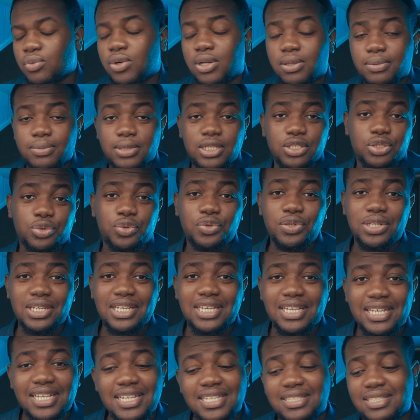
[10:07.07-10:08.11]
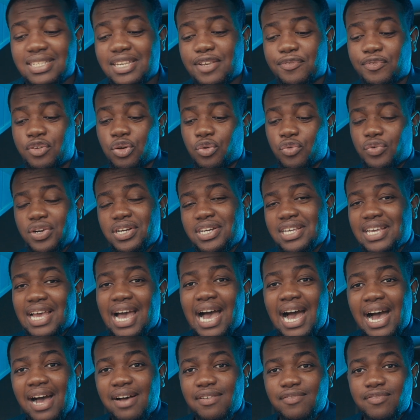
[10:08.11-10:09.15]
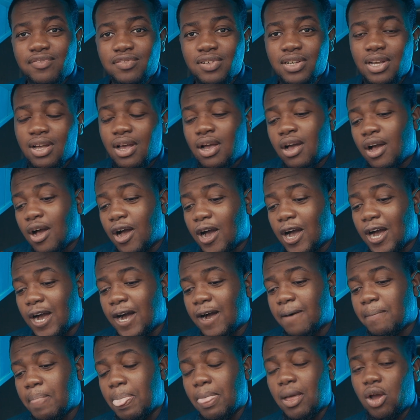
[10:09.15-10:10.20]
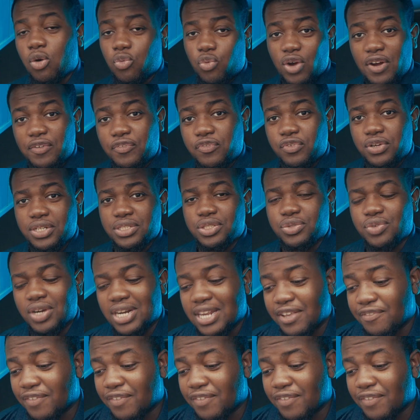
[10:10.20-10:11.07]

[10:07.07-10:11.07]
Well, it's really easy if you already have a reference, right?